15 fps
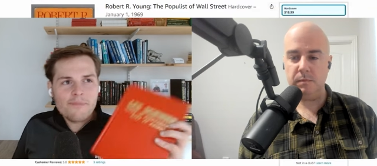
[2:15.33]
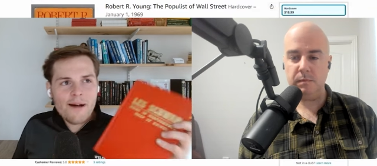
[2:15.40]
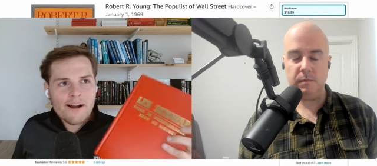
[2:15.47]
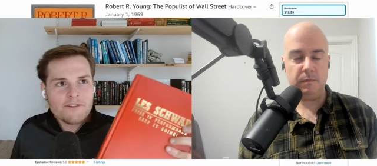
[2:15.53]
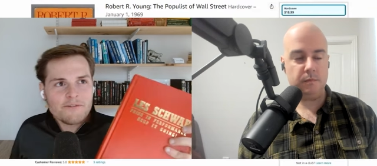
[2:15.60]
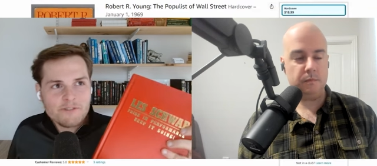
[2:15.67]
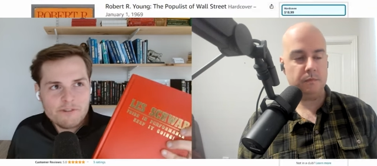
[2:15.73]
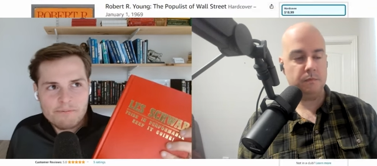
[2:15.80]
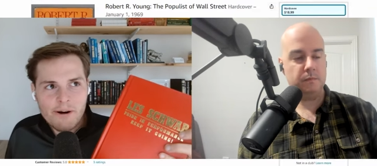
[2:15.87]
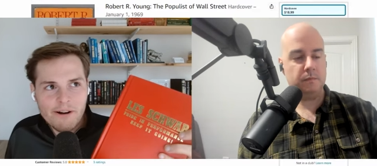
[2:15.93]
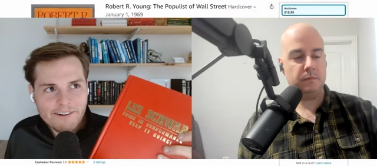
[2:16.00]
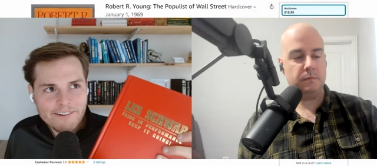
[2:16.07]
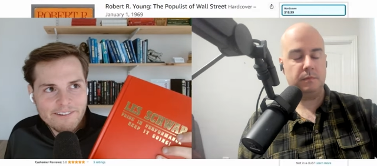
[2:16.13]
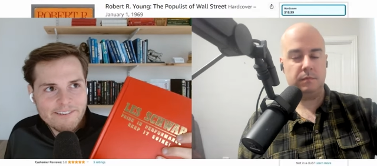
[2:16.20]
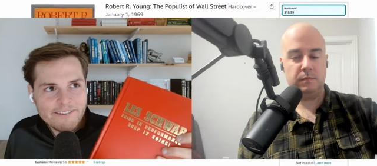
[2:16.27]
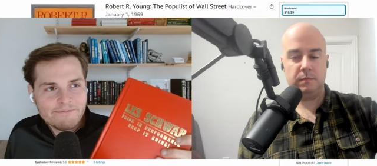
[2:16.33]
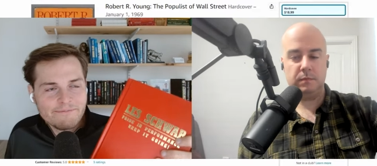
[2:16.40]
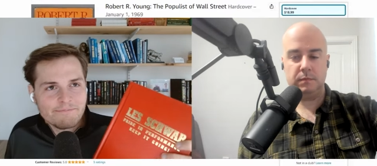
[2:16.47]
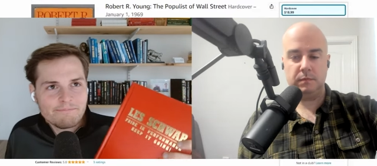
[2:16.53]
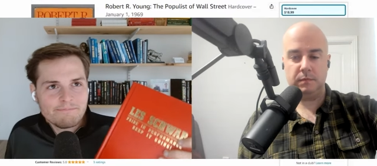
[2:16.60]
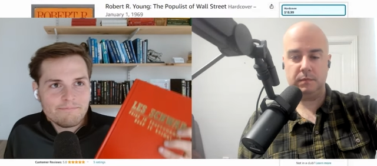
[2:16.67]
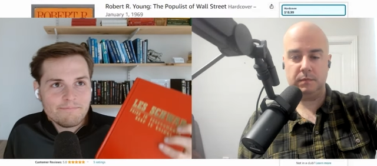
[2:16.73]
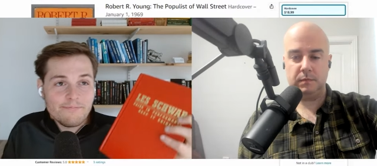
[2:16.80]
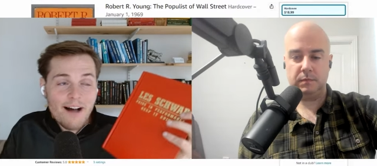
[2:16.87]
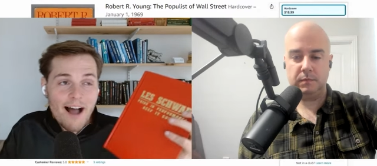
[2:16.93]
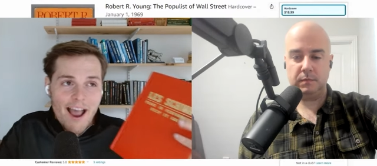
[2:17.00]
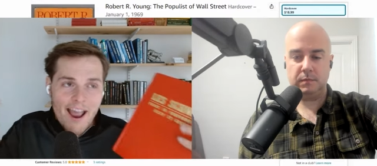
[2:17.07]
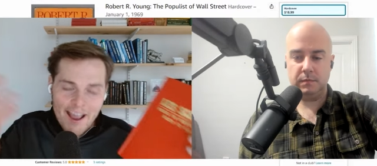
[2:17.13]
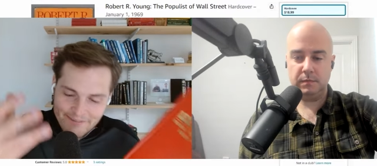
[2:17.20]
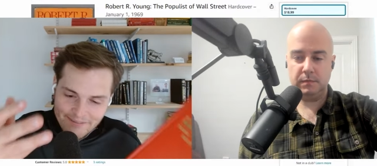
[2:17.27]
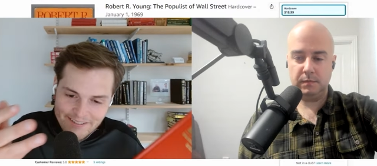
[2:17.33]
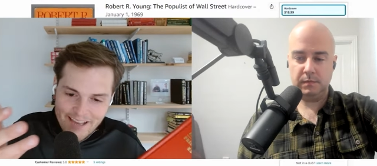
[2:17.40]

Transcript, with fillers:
Speaker 1: buying used books. I have mm-hmm.